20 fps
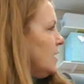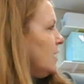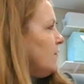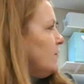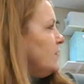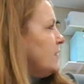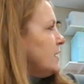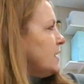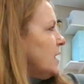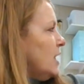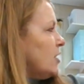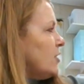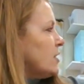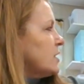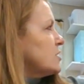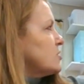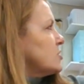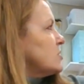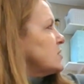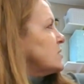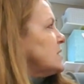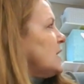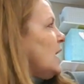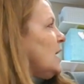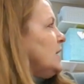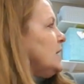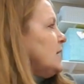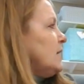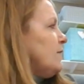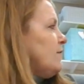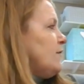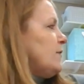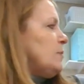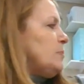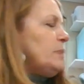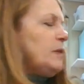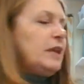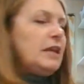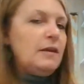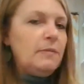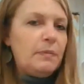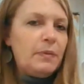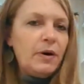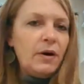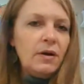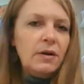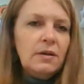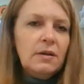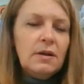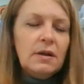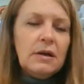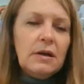of the characters, any of the people